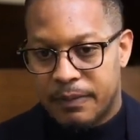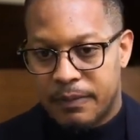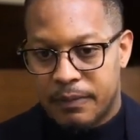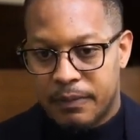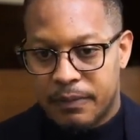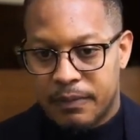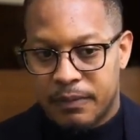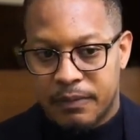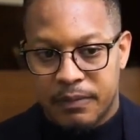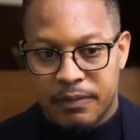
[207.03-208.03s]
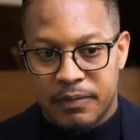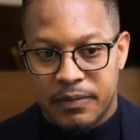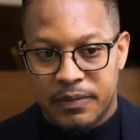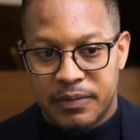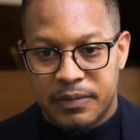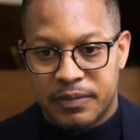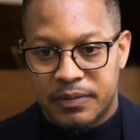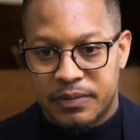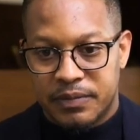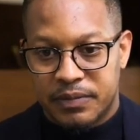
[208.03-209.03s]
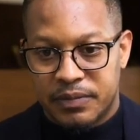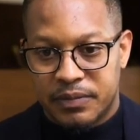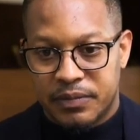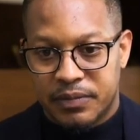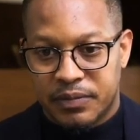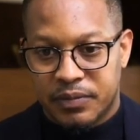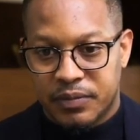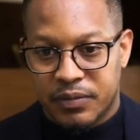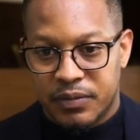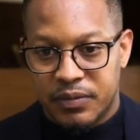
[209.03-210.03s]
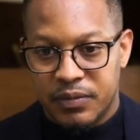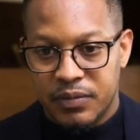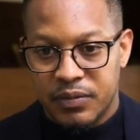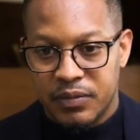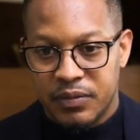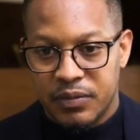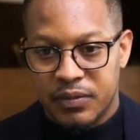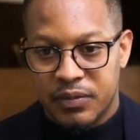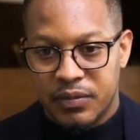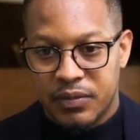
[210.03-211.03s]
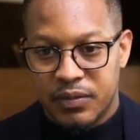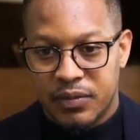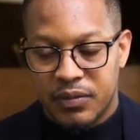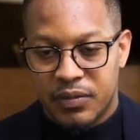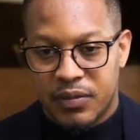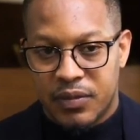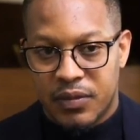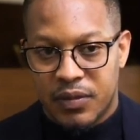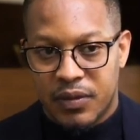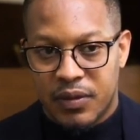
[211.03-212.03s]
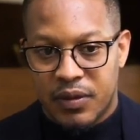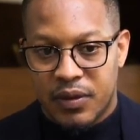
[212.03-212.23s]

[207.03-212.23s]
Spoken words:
(no one is talking)